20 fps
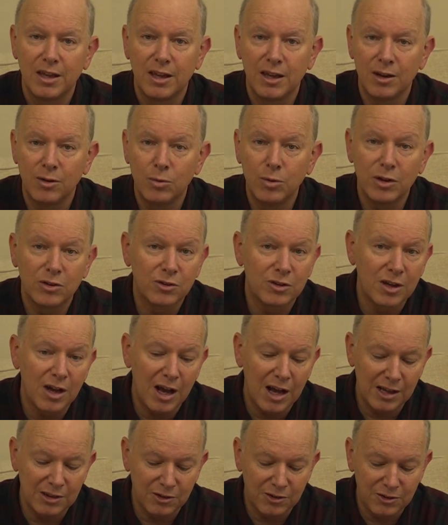in which
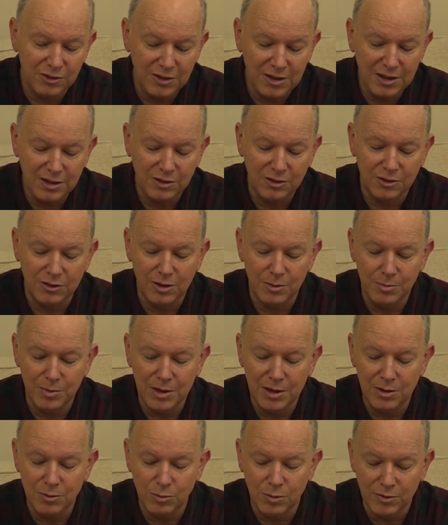God seeks to
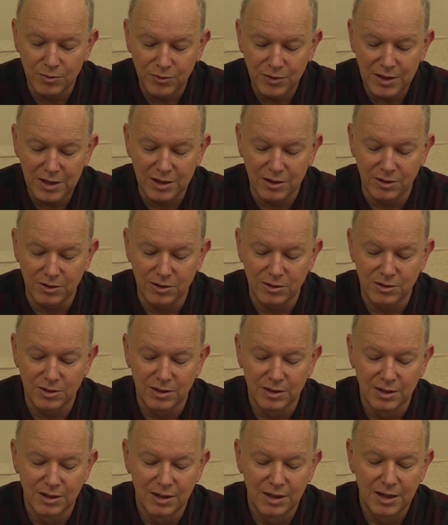be revealed
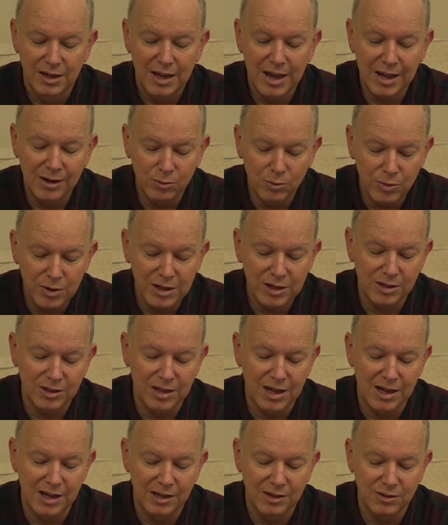and
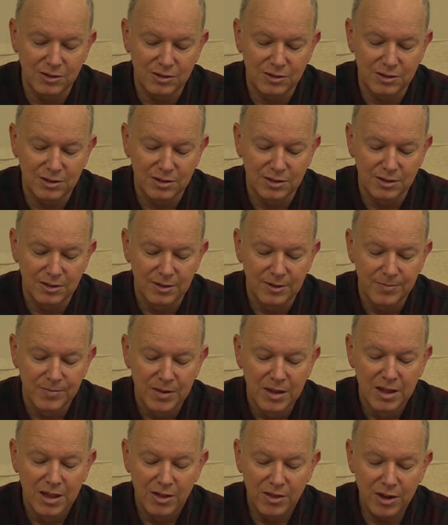realized.
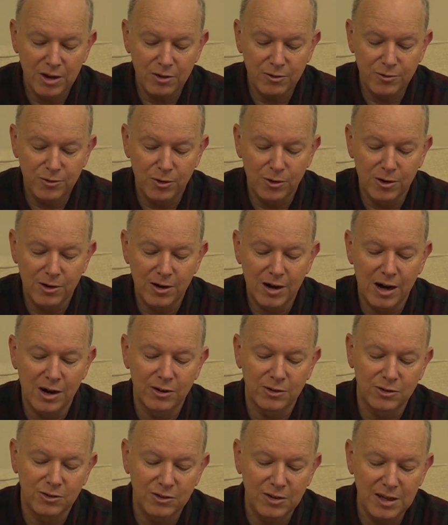Therefore, our
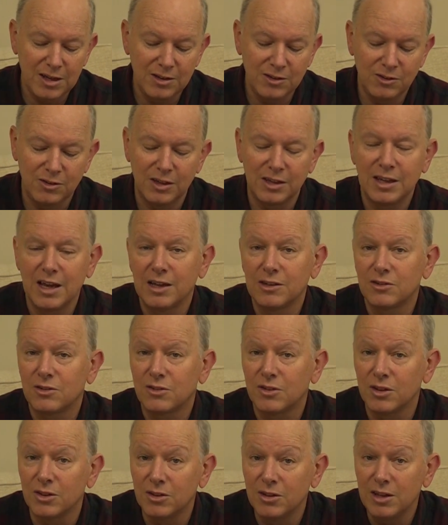sins against
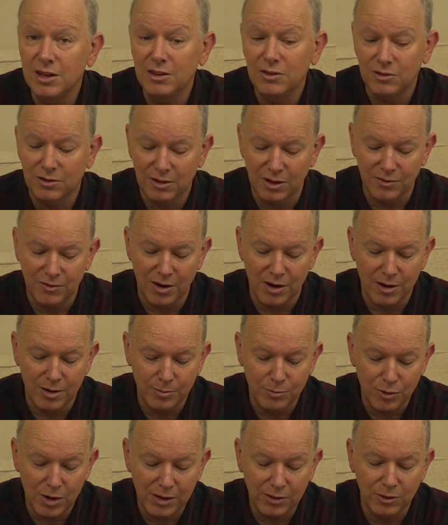the least of our
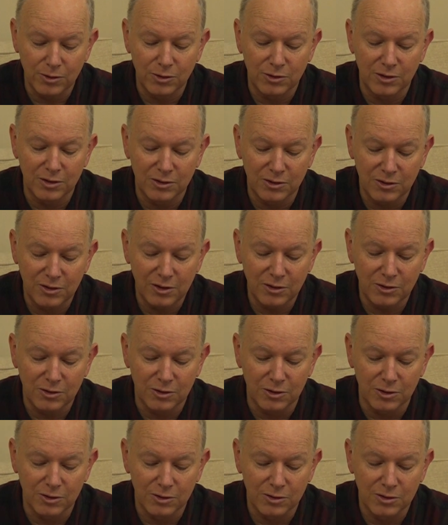brothers and
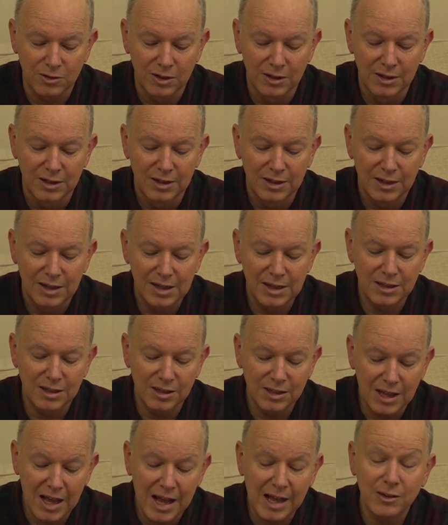sisters, in the
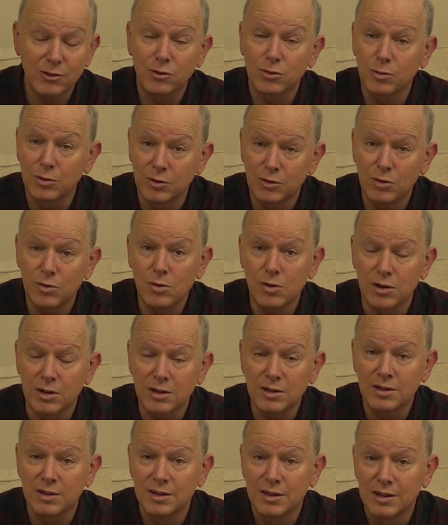last
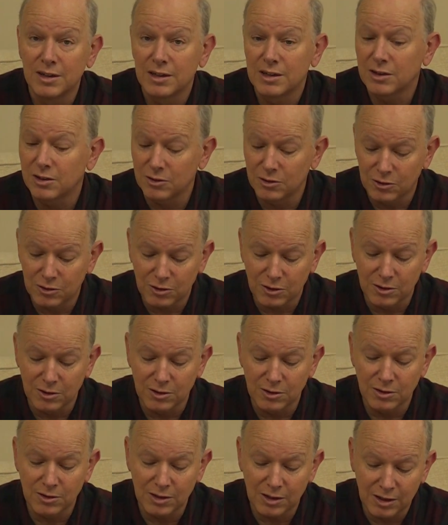resort,
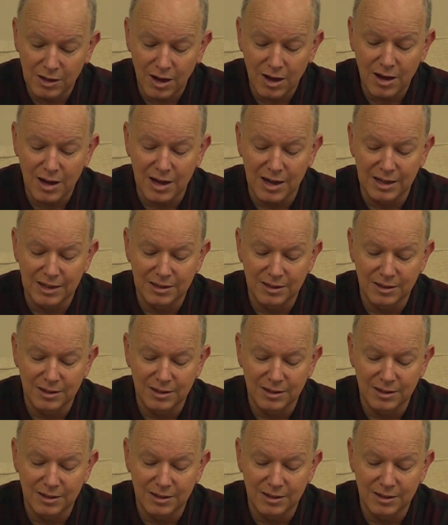concern God.